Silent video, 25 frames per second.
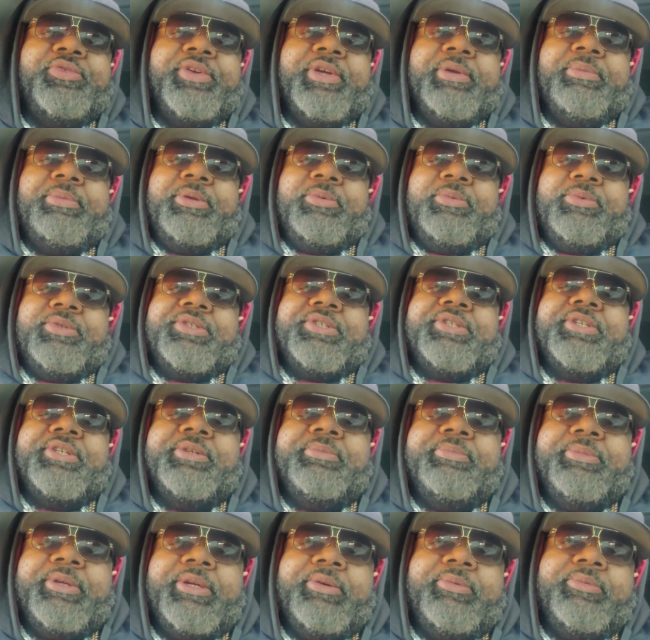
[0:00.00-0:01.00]
family. What's
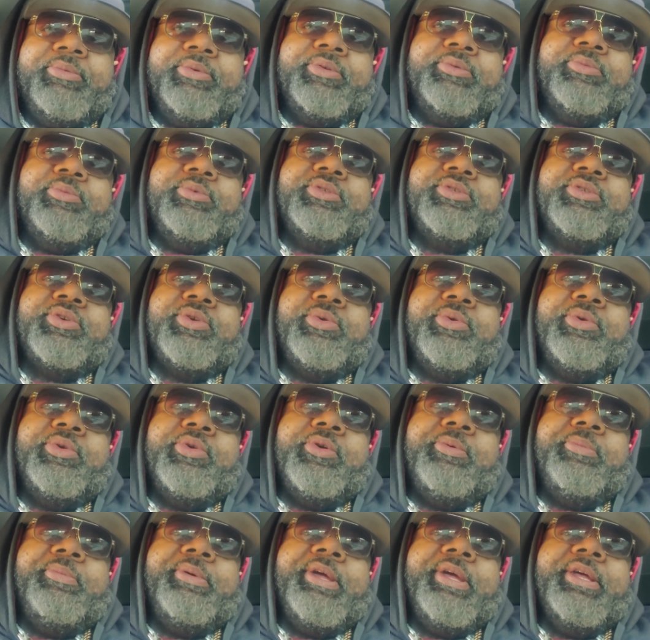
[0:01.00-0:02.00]
good, man? What's going
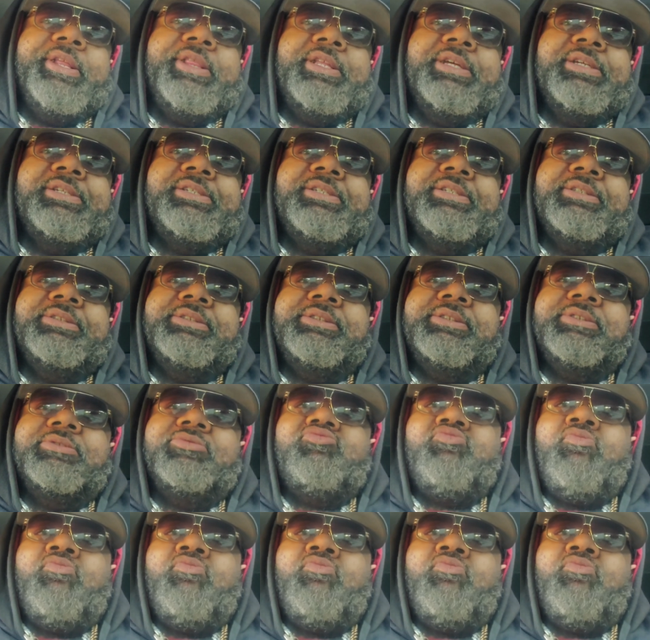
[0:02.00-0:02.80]
on, man? Listen,